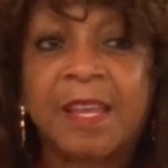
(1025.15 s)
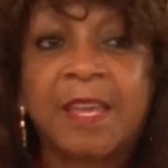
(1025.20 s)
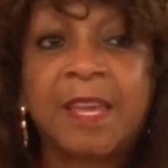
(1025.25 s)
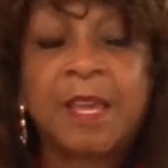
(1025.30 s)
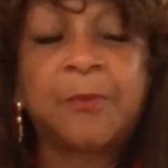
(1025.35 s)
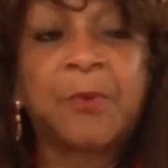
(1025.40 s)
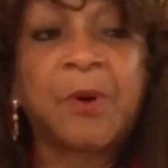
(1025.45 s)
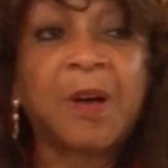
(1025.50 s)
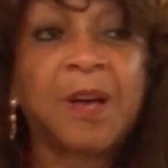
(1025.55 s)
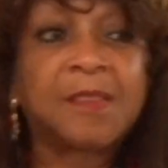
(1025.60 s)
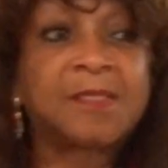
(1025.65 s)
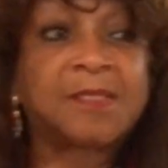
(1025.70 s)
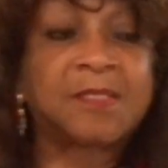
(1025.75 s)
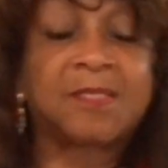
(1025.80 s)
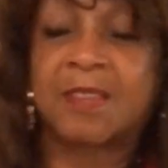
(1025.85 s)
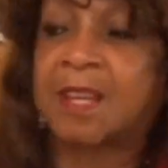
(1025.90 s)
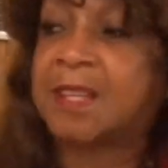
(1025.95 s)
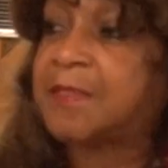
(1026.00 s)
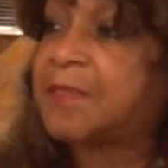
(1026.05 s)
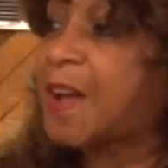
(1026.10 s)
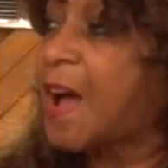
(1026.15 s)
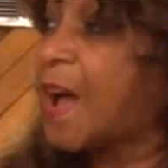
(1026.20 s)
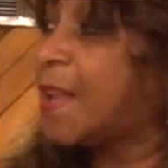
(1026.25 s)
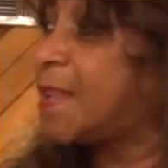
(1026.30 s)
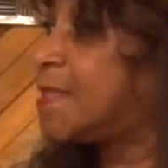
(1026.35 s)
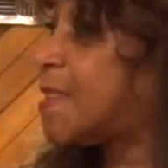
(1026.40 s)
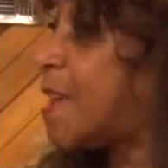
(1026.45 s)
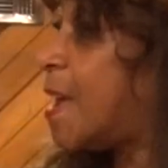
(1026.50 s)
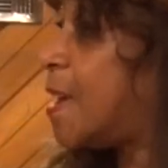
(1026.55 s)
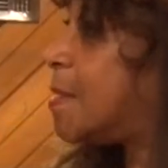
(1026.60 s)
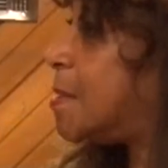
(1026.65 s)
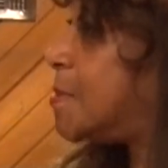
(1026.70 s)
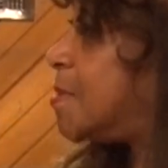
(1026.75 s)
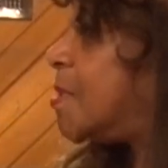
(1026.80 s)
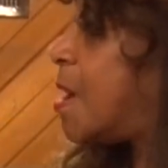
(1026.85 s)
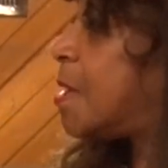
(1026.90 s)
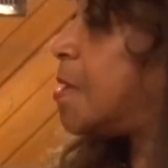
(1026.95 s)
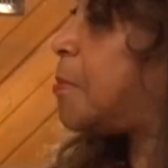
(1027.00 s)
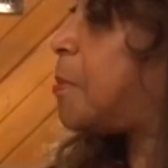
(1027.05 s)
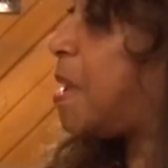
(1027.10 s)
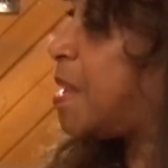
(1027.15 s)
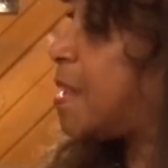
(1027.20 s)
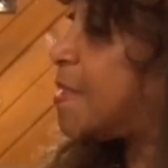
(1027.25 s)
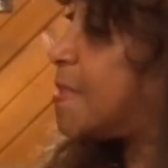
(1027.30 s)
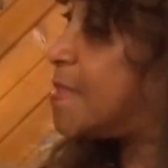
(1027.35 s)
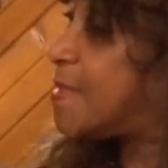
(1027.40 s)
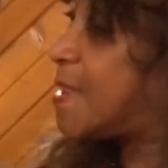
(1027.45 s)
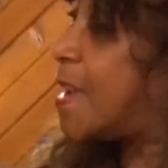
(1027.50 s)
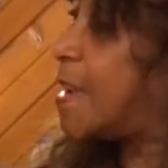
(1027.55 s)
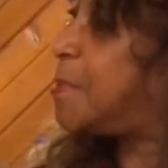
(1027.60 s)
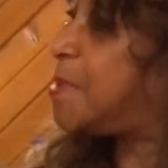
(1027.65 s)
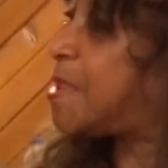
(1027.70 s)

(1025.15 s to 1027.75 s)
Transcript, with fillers: he was the Son of God, the same Son of Man at the same